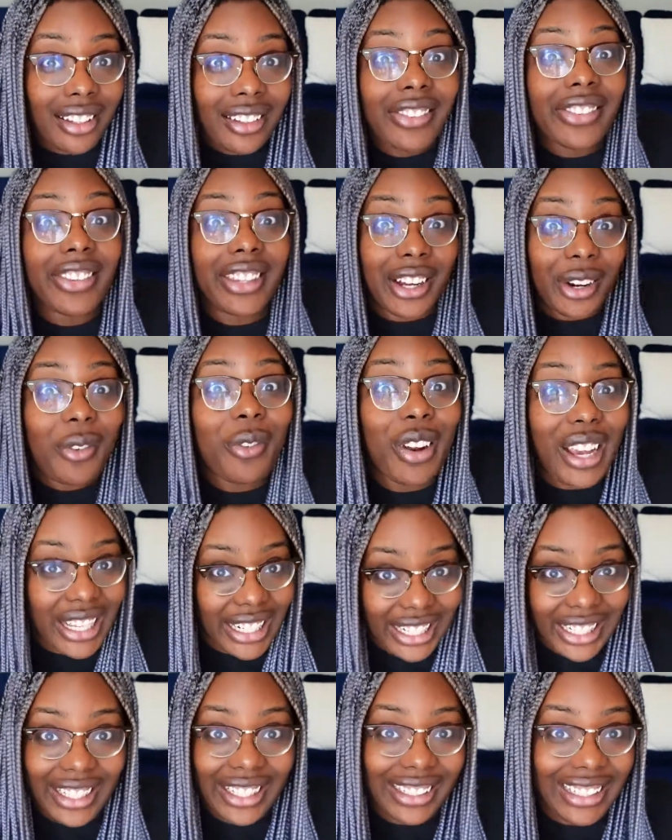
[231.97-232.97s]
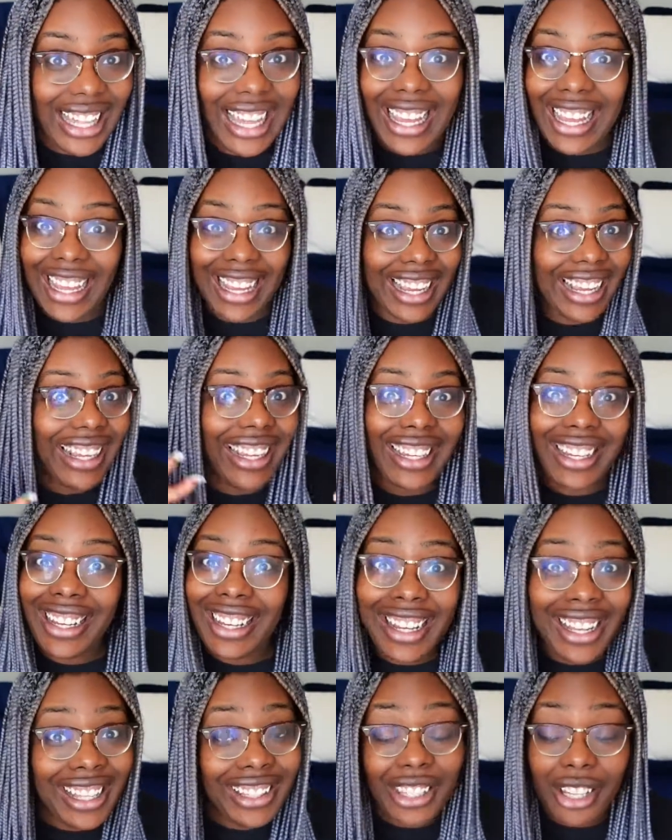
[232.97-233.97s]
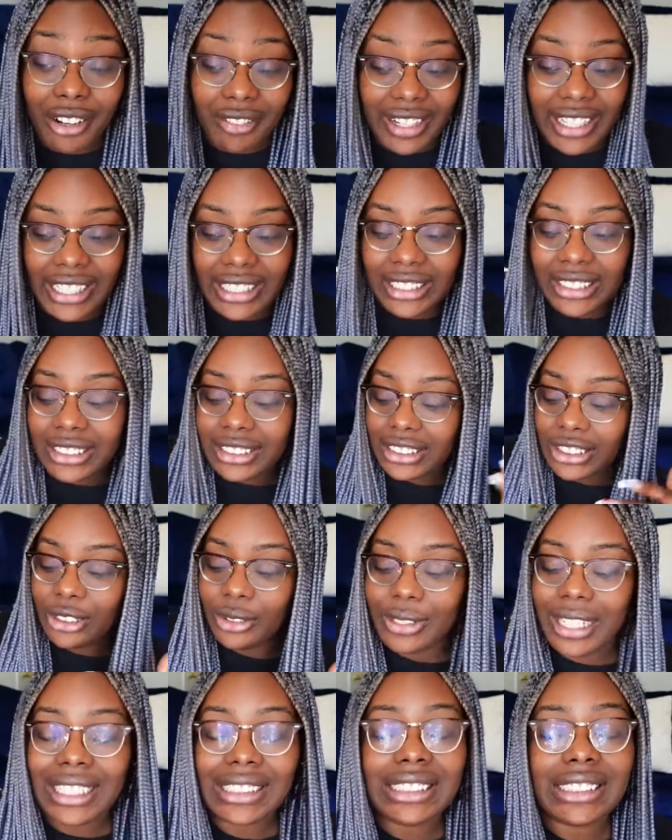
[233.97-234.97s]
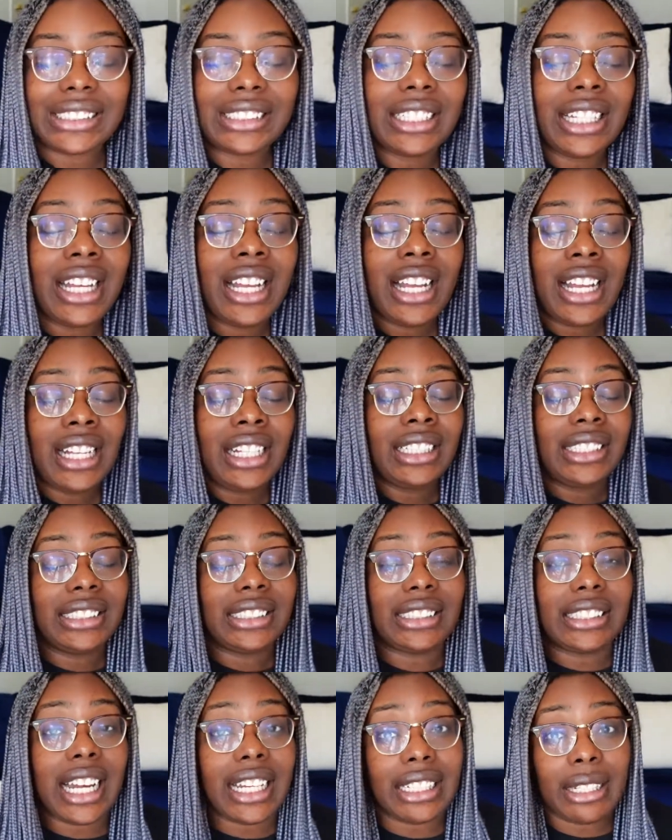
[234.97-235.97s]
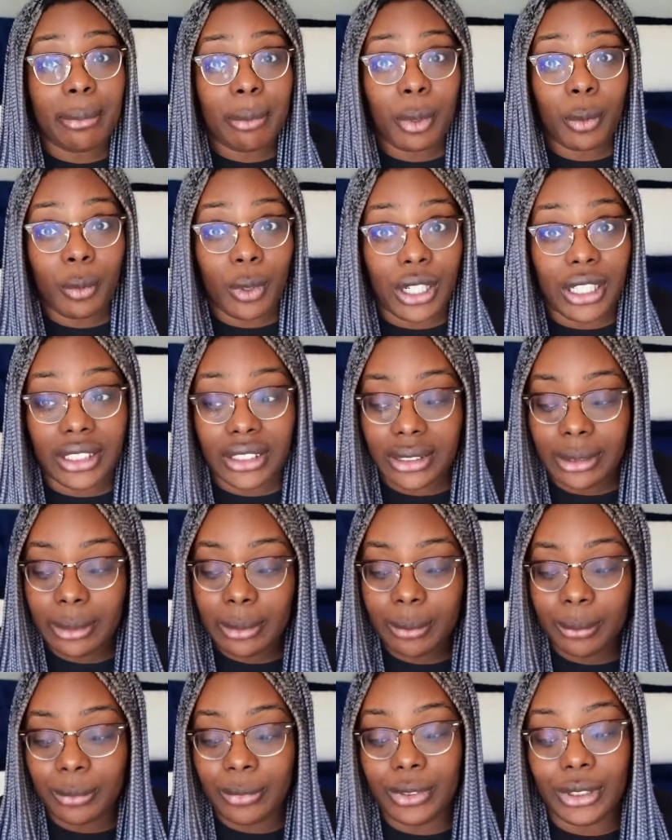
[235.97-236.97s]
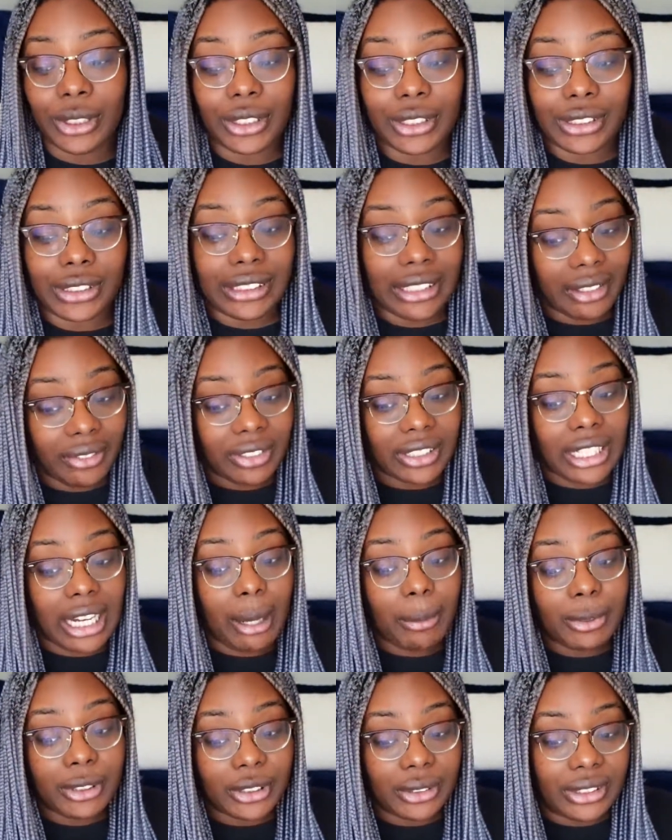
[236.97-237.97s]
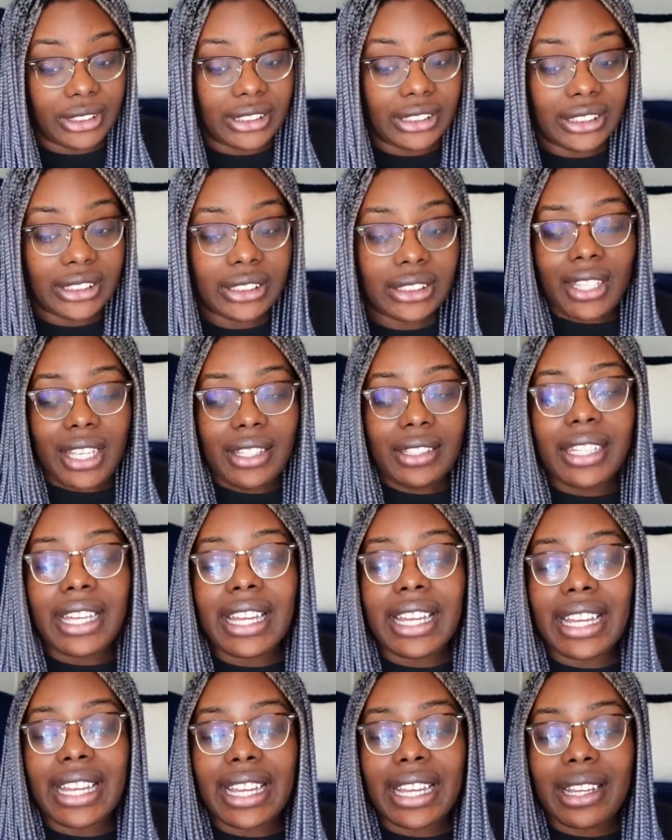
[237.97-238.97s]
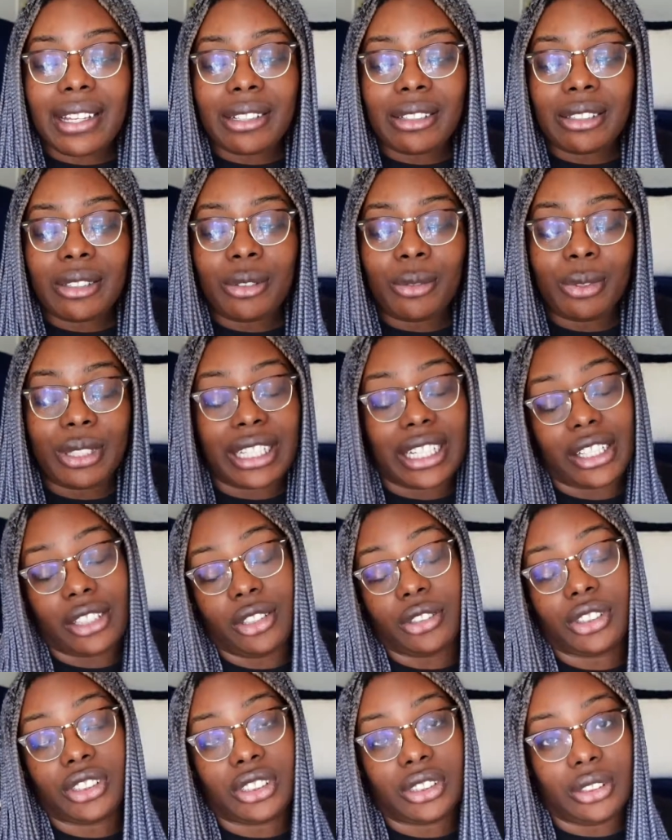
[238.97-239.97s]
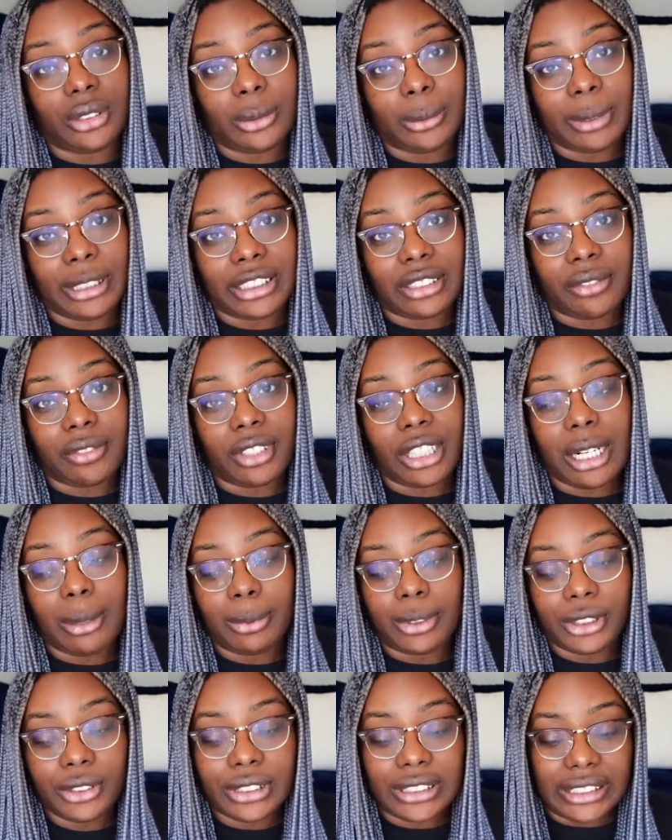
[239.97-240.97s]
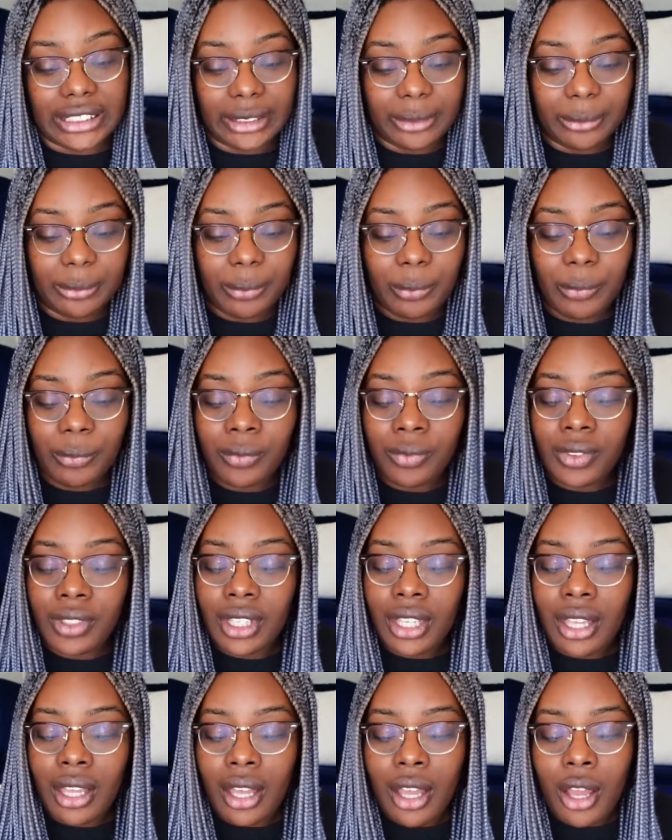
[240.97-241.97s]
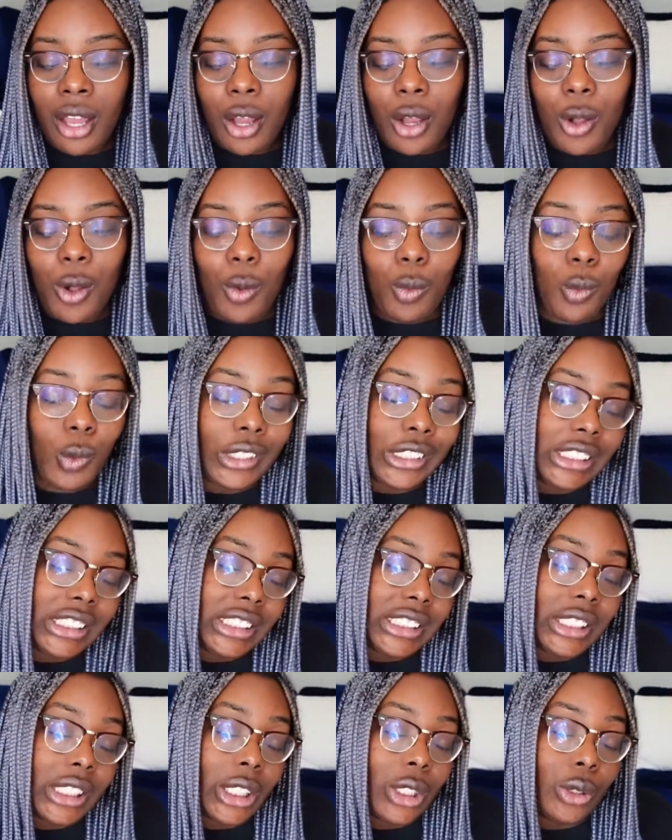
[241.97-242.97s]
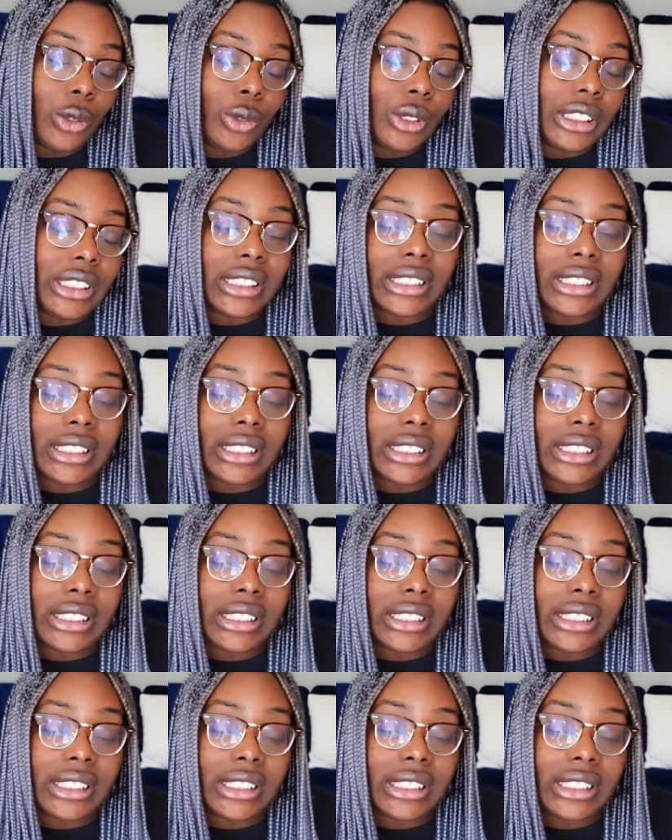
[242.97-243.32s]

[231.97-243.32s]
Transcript: They're ready, like they're ready. So that's sign number one. They're definitely an opportunist. They wanna get close to you based off of opportunity. Which goes